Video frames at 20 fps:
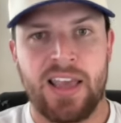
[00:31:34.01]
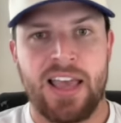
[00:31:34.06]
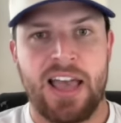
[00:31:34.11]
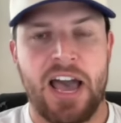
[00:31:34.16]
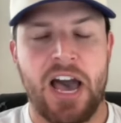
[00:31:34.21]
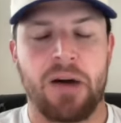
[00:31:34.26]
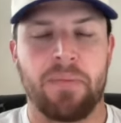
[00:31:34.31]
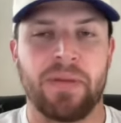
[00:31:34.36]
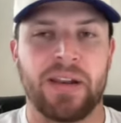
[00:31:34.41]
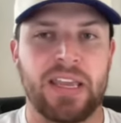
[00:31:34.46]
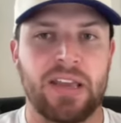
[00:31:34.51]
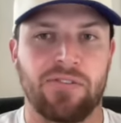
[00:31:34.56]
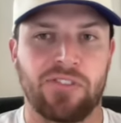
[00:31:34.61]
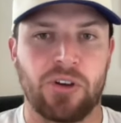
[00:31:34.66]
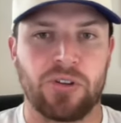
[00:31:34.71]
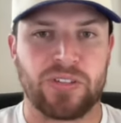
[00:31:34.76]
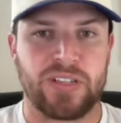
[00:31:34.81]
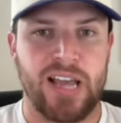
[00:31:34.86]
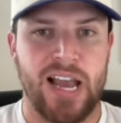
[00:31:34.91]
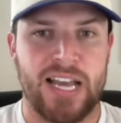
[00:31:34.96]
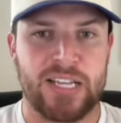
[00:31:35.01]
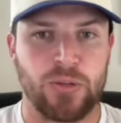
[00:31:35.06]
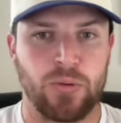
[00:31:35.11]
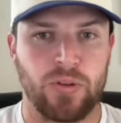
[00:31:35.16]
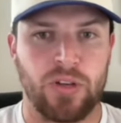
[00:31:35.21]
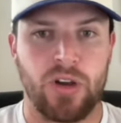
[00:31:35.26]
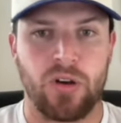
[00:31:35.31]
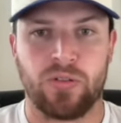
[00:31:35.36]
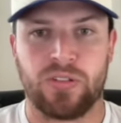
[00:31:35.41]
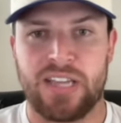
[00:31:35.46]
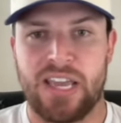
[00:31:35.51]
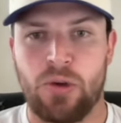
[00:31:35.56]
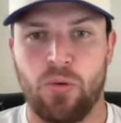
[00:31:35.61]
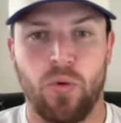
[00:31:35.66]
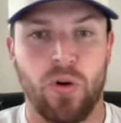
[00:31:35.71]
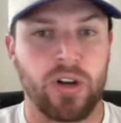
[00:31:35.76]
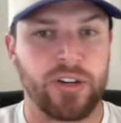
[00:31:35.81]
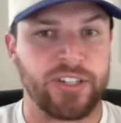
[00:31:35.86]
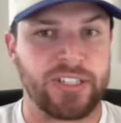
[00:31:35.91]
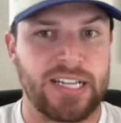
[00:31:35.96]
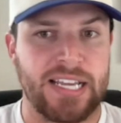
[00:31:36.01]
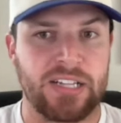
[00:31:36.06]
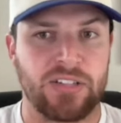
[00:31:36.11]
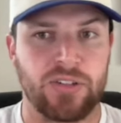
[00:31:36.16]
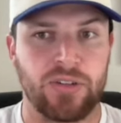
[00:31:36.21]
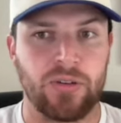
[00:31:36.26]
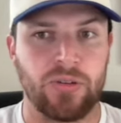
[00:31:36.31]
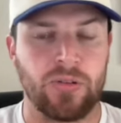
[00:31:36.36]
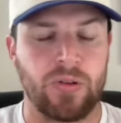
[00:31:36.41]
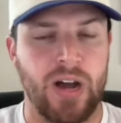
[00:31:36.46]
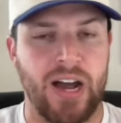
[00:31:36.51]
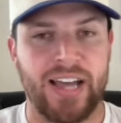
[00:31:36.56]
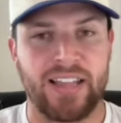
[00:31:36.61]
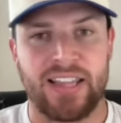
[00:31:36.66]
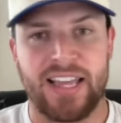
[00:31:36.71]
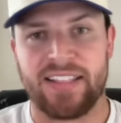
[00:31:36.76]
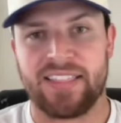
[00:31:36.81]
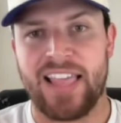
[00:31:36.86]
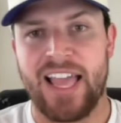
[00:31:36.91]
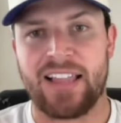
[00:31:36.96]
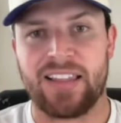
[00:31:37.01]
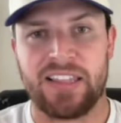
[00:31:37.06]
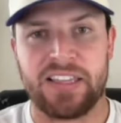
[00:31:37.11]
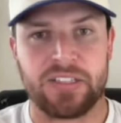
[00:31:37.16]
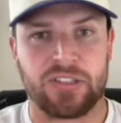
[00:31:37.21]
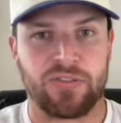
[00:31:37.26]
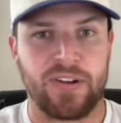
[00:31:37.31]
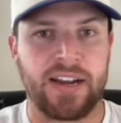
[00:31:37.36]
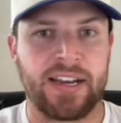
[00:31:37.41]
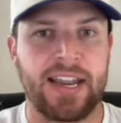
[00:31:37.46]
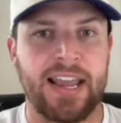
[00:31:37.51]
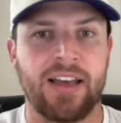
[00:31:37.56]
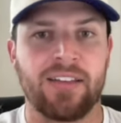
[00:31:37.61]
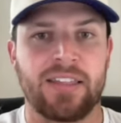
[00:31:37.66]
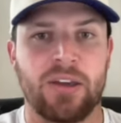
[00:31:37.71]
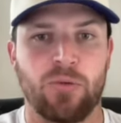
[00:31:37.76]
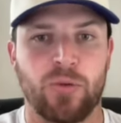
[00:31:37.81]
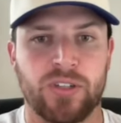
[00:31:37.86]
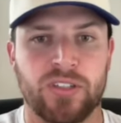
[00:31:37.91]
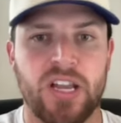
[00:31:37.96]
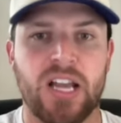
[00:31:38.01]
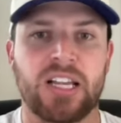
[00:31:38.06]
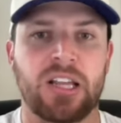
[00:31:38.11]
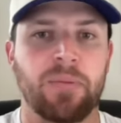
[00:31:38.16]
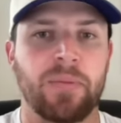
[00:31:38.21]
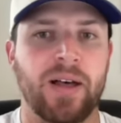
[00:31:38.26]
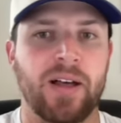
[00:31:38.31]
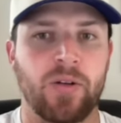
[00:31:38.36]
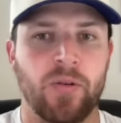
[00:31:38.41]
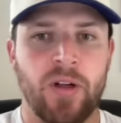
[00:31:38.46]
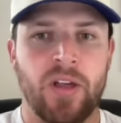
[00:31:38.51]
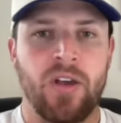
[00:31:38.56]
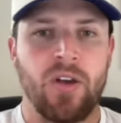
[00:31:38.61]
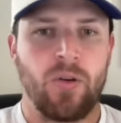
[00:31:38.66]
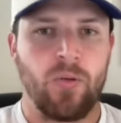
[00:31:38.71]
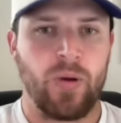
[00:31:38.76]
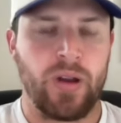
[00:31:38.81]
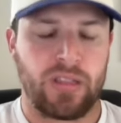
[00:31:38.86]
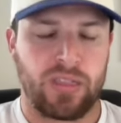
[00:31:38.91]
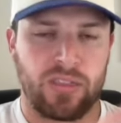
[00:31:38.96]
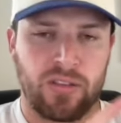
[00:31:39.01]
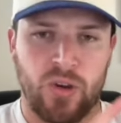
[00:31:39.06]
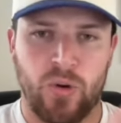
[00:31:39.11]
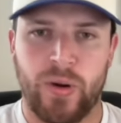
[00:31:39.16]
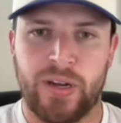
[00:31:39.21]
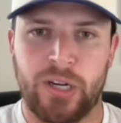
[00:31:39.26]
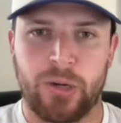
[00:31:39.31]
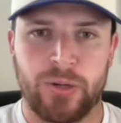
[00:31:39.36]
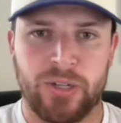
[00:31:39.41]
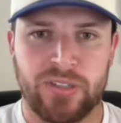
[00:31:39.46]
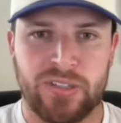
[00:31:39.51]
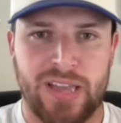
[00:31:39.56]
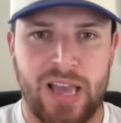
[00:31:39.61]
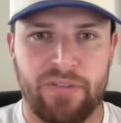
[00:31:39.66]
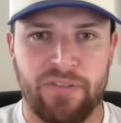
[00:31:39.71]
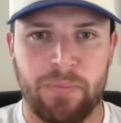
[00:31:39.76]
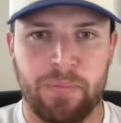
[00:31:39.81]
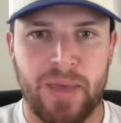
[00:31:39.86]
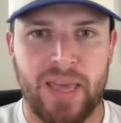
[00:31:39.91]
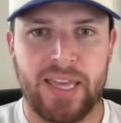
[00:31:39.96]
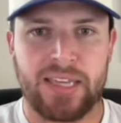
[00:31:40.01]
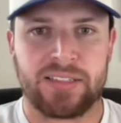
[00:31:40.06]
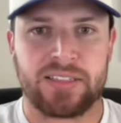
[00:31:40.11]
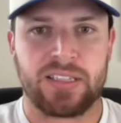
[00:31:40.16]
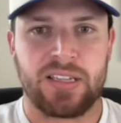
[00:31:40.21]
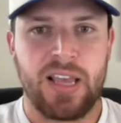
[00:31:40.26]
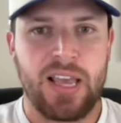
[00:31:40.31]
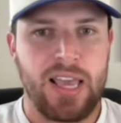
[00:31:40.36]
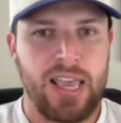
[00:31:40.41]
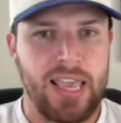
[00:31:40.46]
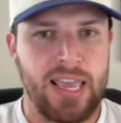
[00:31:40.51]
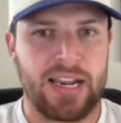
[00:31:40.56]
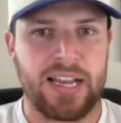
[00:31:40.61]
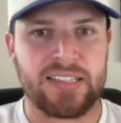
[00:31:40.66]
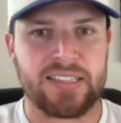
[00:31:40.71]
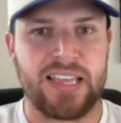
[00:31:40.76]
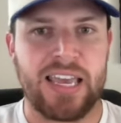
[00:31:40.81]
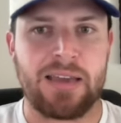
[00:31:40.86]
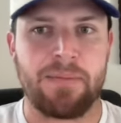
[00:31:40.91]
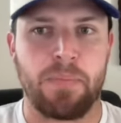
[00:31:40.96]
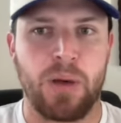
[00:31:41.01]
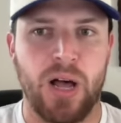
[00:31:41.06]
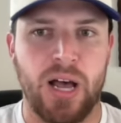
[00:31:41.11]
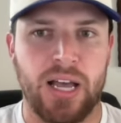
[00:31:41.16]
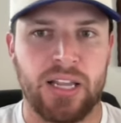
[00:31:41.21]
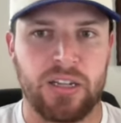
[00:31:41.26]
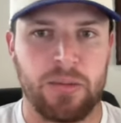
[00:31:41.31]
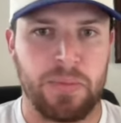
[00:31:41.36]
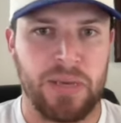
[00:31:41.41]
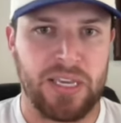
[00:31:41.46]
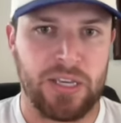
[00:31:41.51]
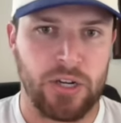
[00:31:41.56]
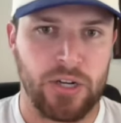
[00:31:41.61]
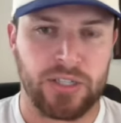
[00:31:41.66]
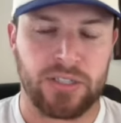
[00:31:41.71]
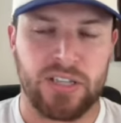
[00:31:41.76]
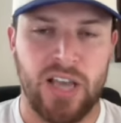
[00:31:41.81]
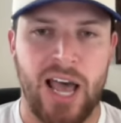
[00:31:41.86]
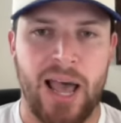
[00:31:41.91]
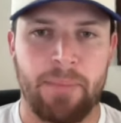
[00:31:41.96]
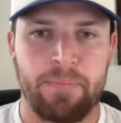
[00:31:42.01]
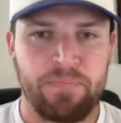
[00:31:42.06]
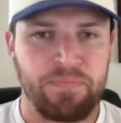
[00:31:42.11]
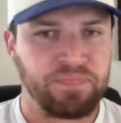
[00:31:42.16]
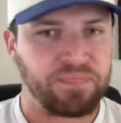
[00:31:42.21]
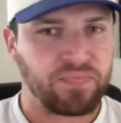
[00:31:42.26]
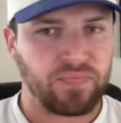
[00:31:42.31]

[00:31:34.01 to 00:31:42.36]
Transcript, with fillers: How many of those guys will go day one or day two? I like that list right now that we're talking about with Quinn Ewers, Kelvin Banks, and Isaiah Bond to be your top